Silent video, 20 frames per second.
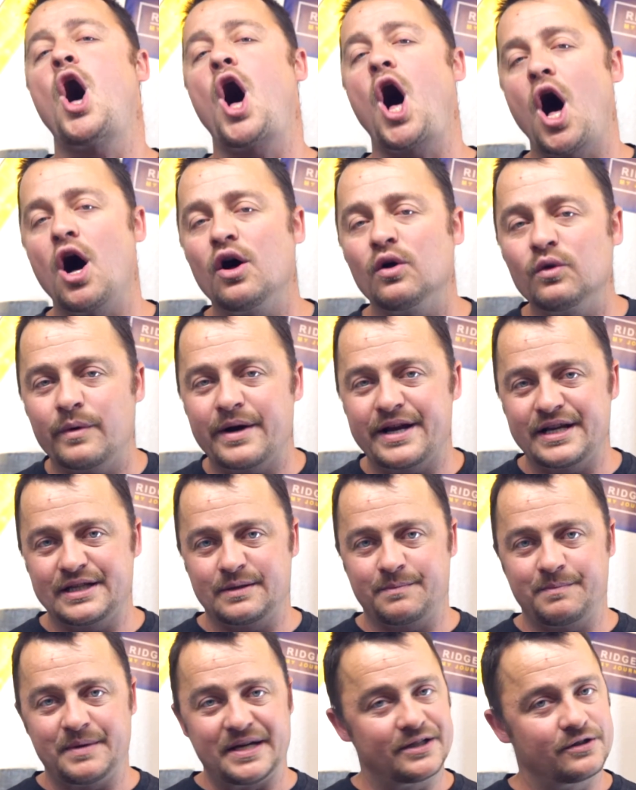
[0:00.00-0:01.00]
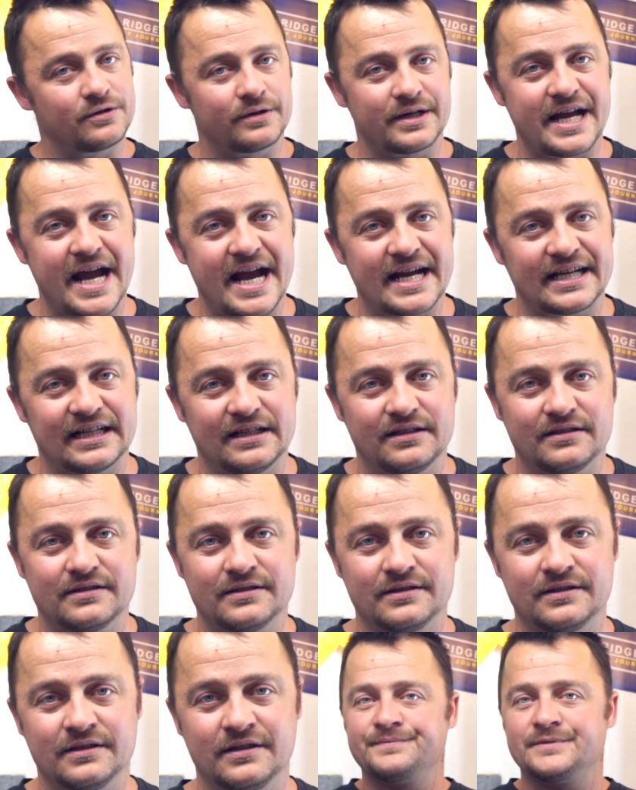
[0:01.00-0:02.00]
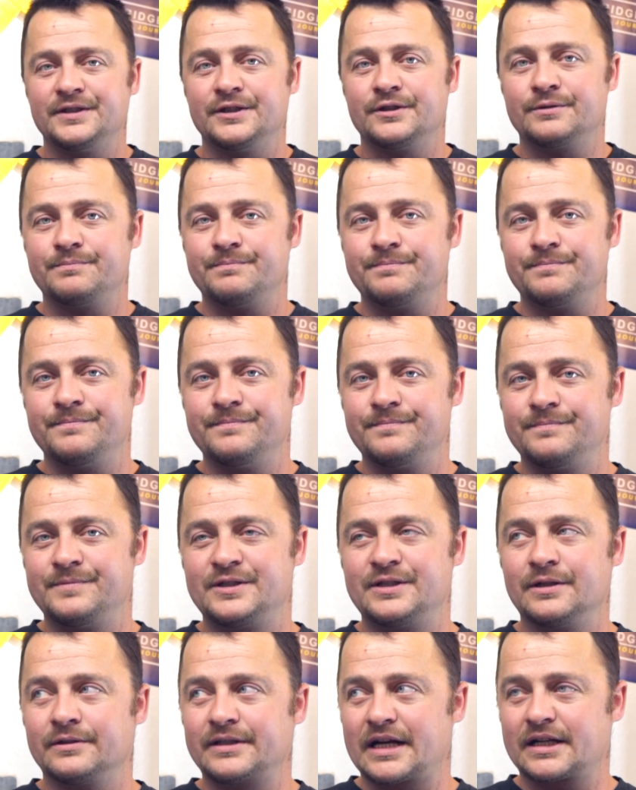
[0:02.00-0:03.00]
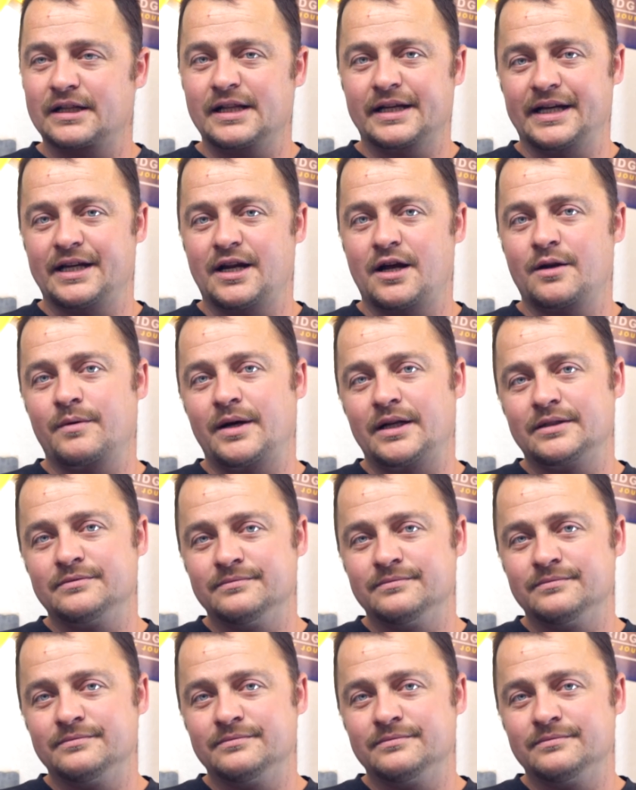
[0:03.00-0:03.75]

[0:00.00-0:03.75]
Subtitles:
always be creating. You're still not clicking on one.